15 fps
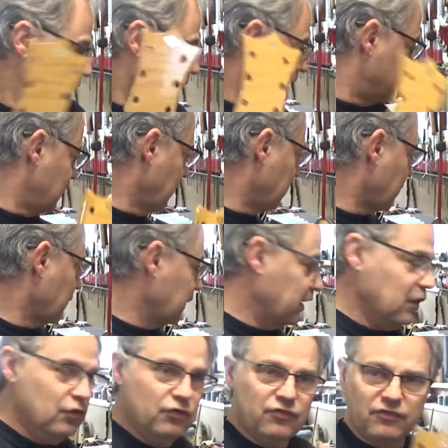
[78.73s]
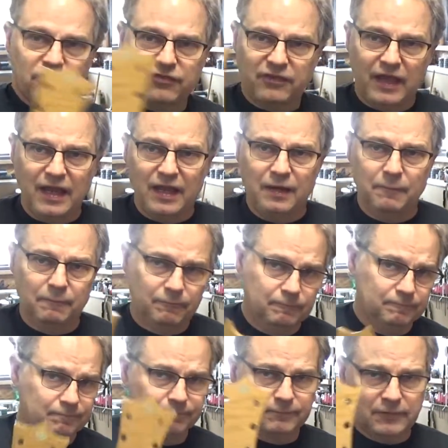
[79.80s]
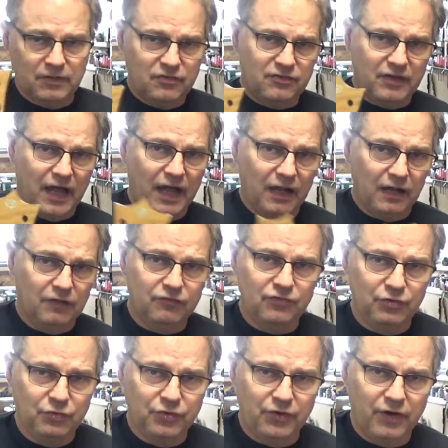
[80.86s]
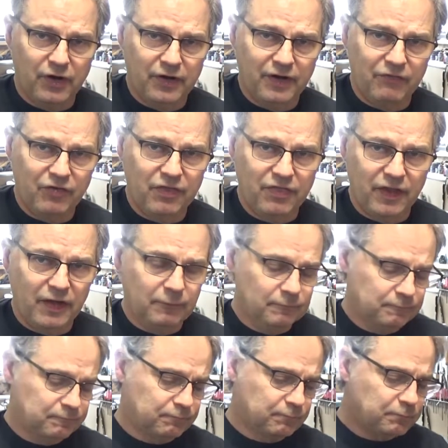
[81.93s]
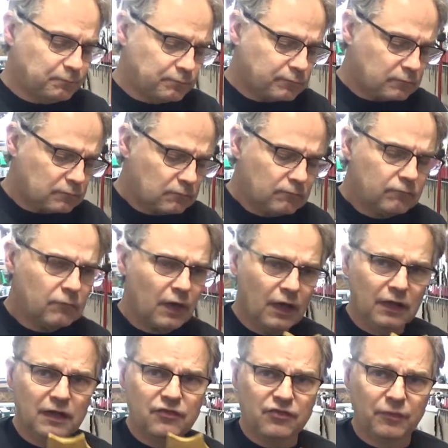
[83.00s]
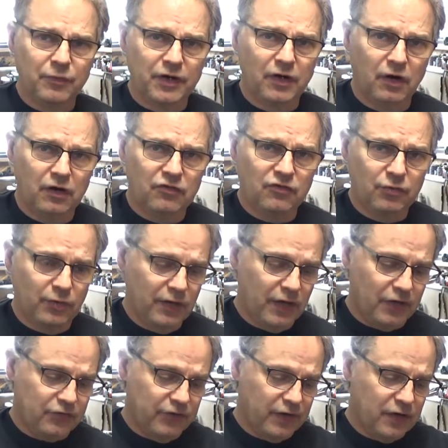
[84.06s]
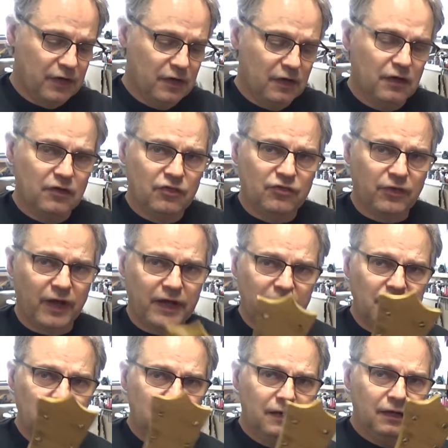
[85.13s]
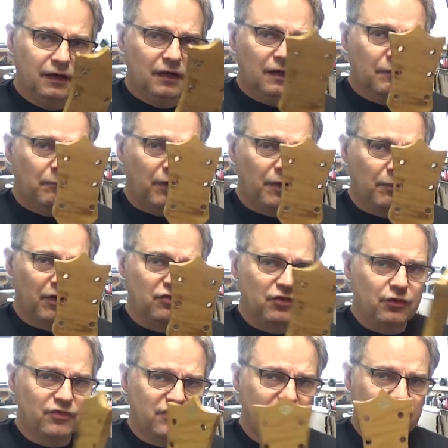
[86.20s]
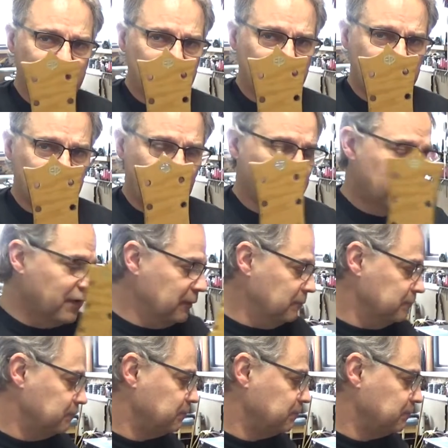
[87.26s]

I typically use the same style of tuner on everything, at least in regards to electric. So I can pretty much use this as a template.